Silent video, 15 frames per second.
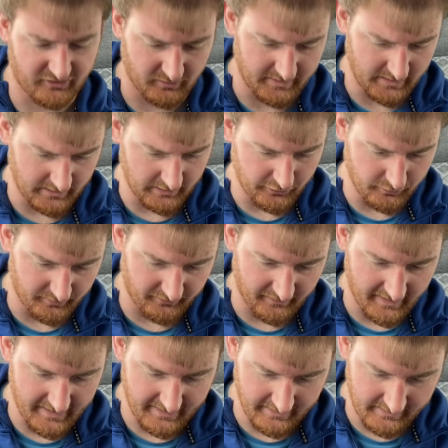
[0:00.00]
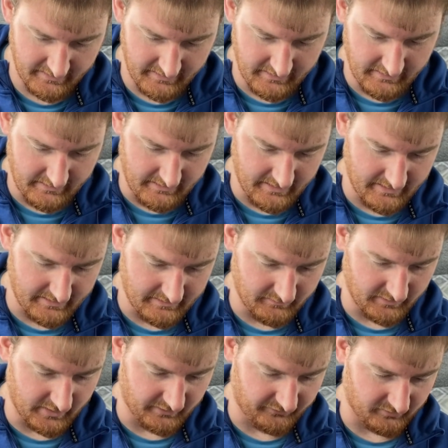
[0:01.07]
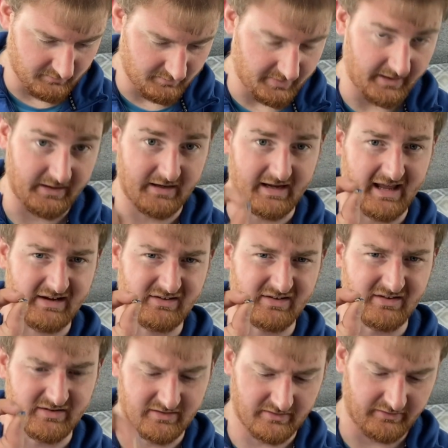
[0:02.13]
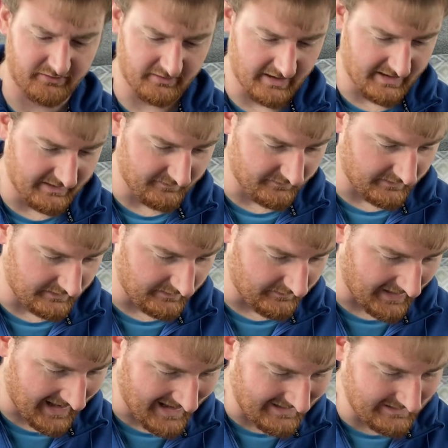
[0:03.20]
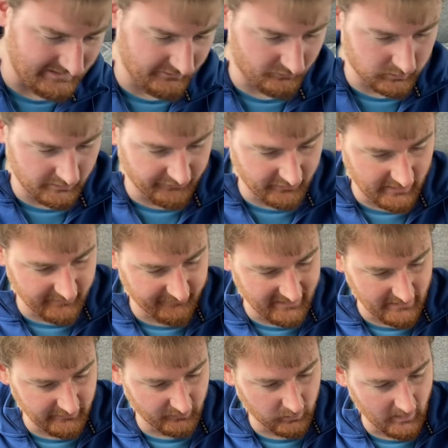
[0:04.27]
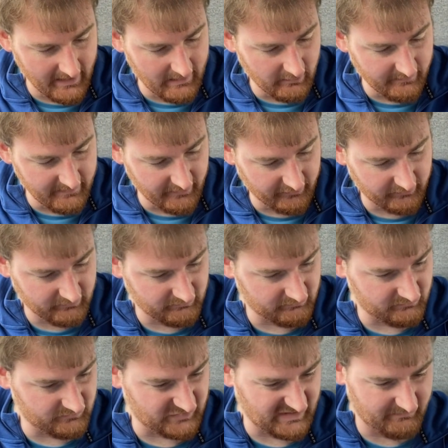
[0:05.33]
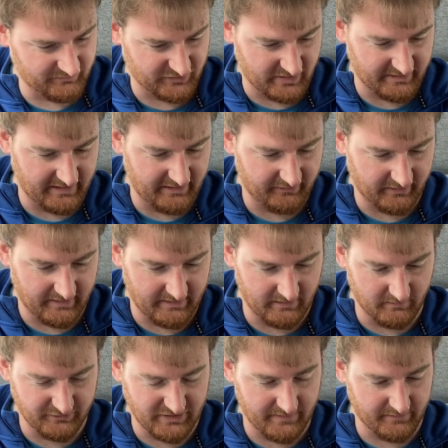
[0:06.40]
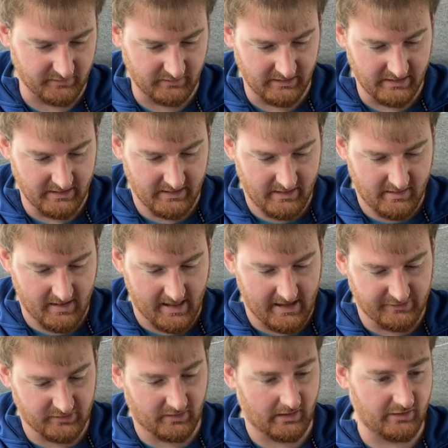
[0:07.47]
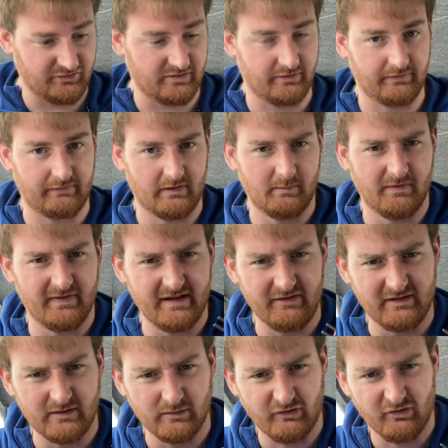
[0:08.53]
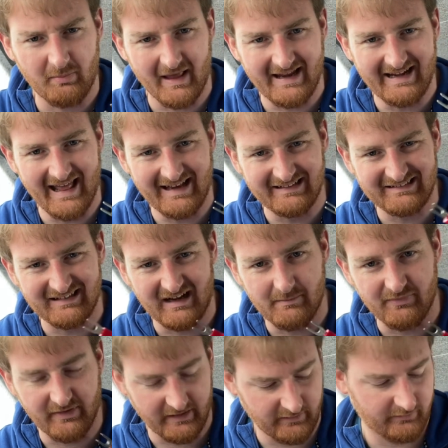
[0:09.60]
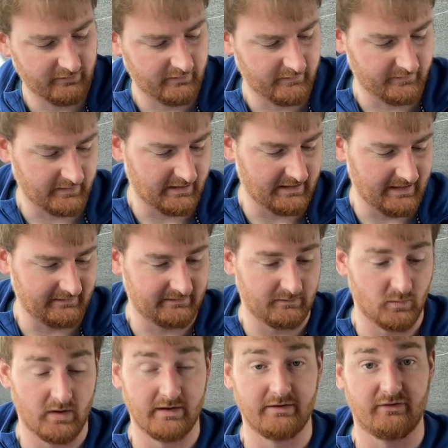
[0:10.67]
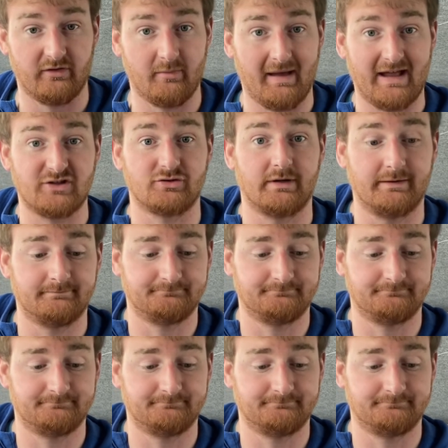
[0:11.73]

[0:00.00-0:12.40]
So we've got loops there, we've got some butt connectors, and the handiest ones I found as well in this cheap Chinese kit, or whichever Asian country it's from, with these little spade end type things for connecting wires to the battery.